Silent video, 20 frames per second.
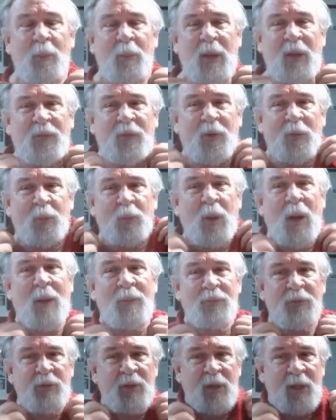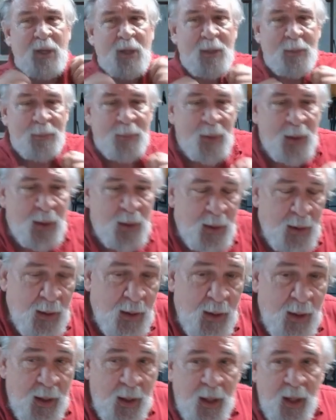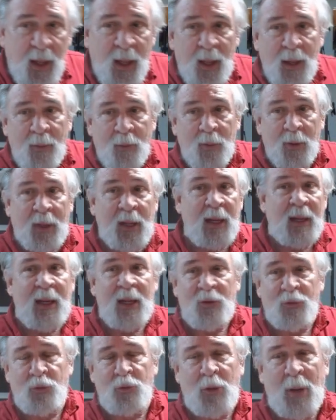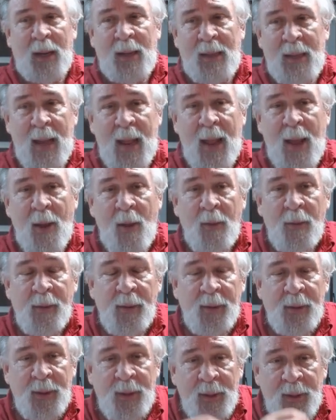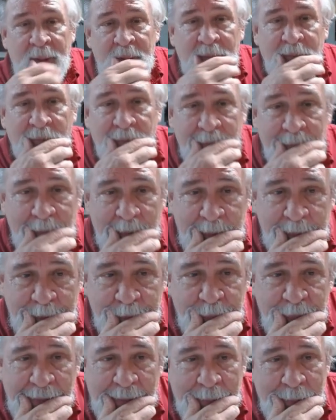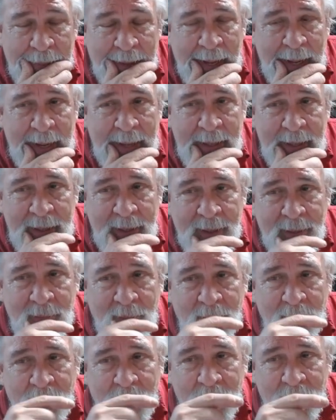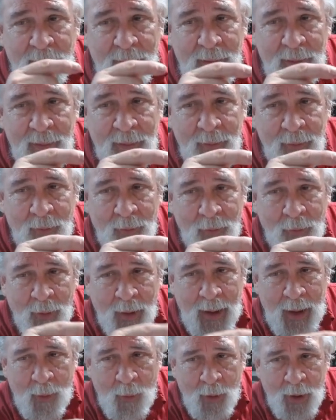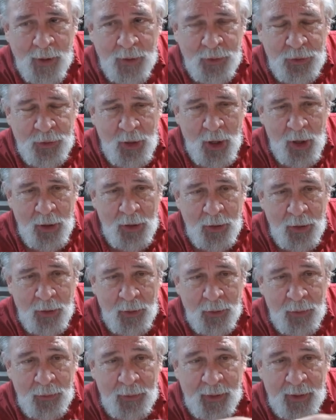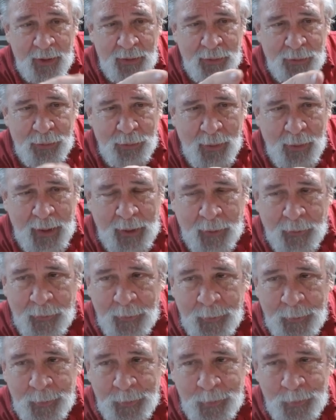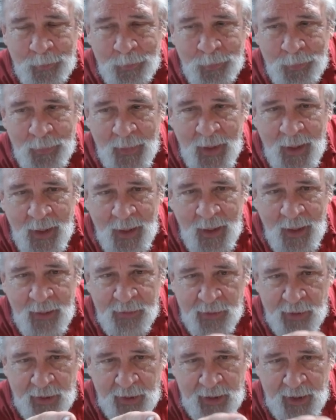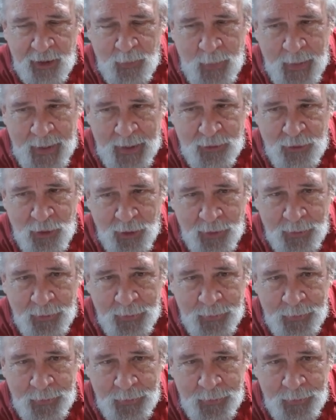Bigfoot Prophecy up. Uh, we're getting that straight now. But what I want to show you, this is real. See this picture?